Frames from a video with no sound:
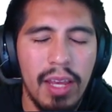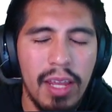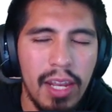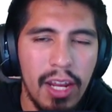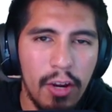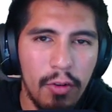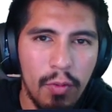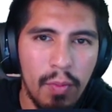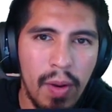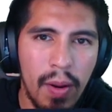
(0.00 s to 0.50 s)

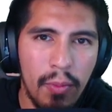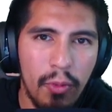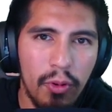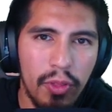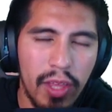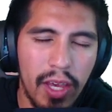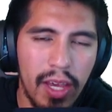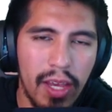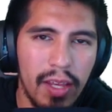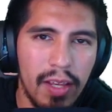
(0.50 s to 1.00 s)
Now remember
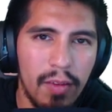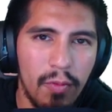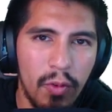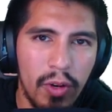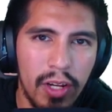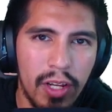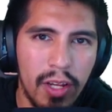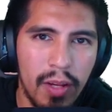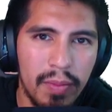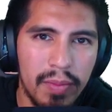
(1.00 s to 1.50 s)
that when
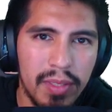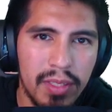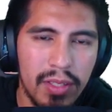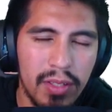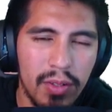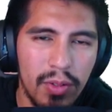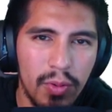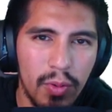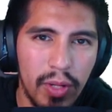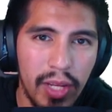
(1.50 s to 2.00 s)
it comes
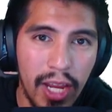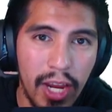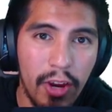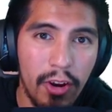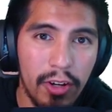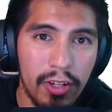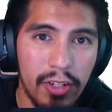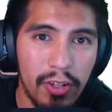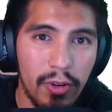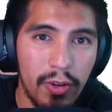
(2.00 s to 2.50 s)
to a
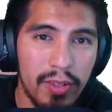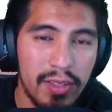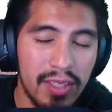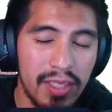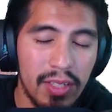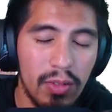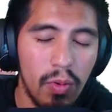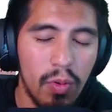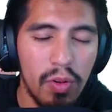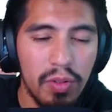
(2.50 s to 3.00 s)
character, it's
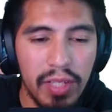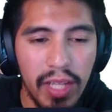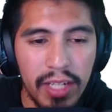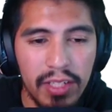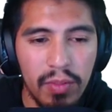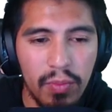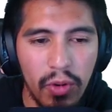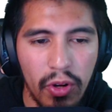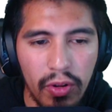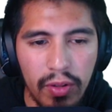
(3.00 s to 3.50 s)
single
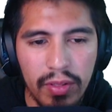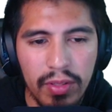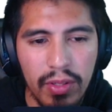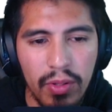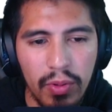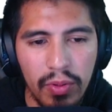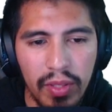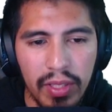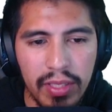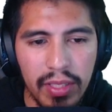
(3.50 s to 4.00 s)
quotation marks.
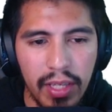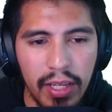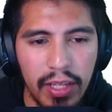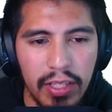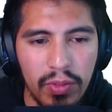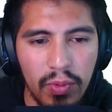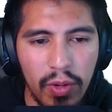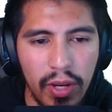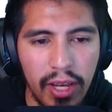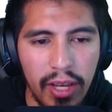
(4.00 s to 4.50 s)
So in this
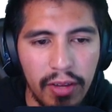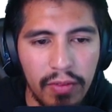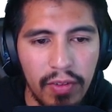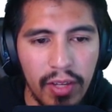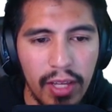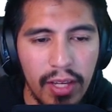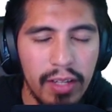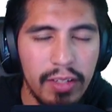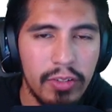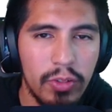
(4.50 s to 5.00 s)
case, we'll have
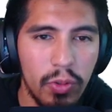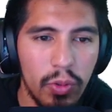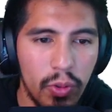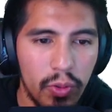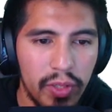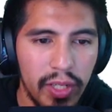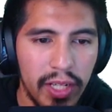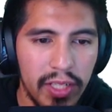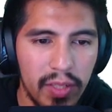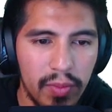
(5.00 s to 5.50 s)
2
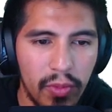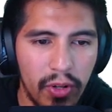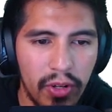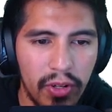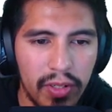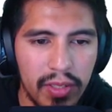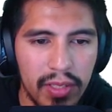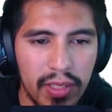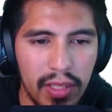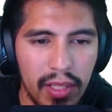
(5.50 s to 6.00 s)
quotation
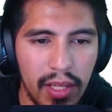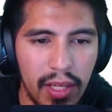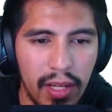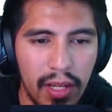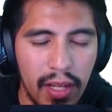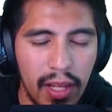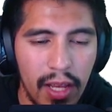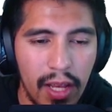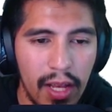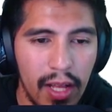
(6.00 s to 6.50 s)
marks, and then
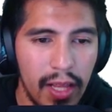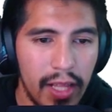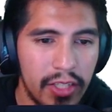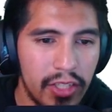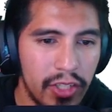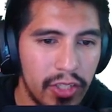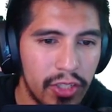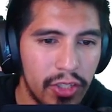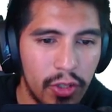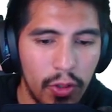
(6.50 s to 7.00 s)
let's
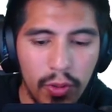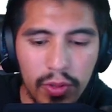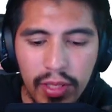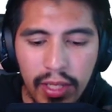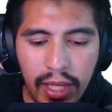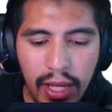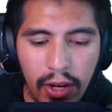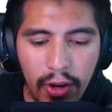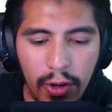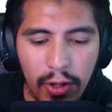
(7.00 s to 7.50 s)
just choose the
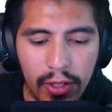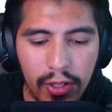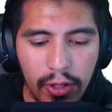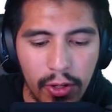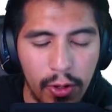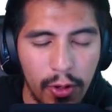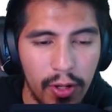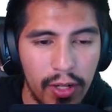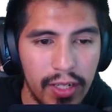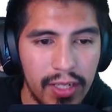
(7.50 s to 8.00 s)

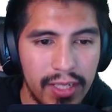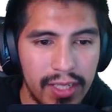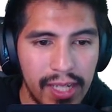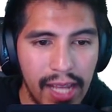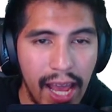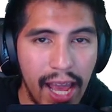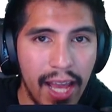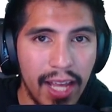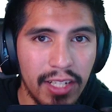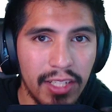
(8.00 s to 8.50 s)
character
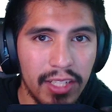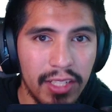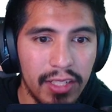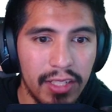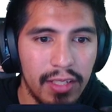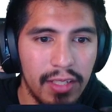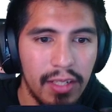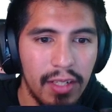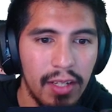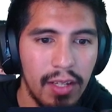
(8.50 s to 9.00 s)

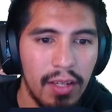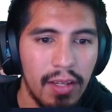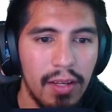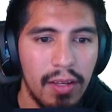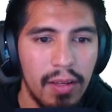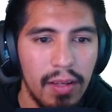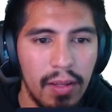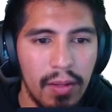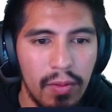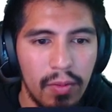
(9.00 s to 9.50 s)
dash.
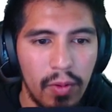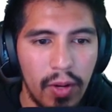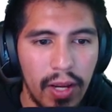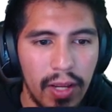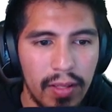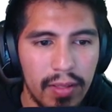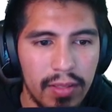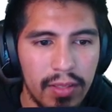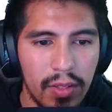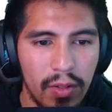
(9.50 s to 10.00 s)

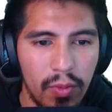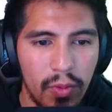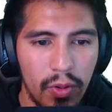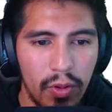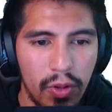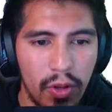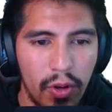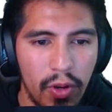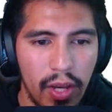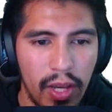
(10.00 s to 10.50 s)
right? So we'll
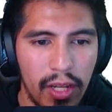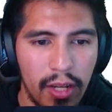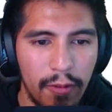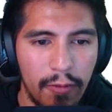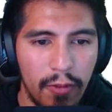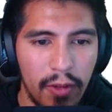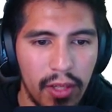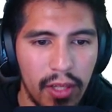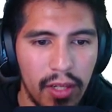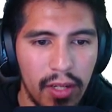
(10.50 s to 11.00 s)
go ahead and
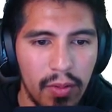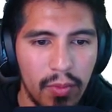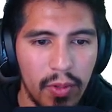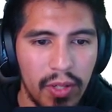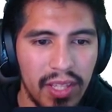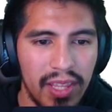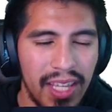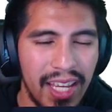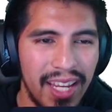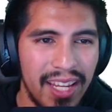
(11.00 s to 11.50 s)
fill it
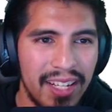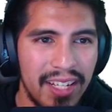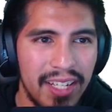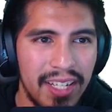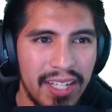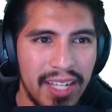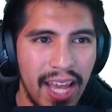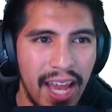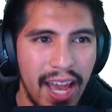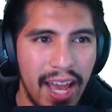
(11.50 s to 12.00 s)
with a
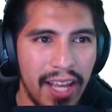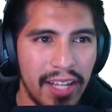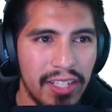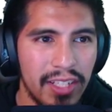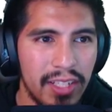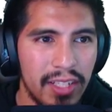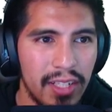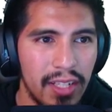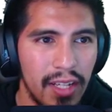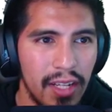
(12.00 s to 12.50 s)

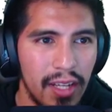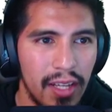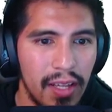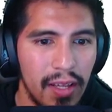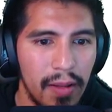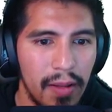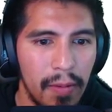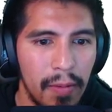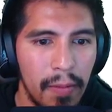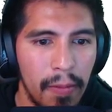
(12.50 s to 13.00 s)
dash.
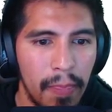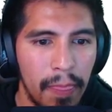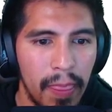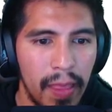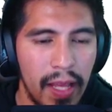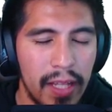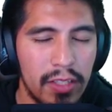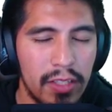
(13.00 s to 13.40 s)
And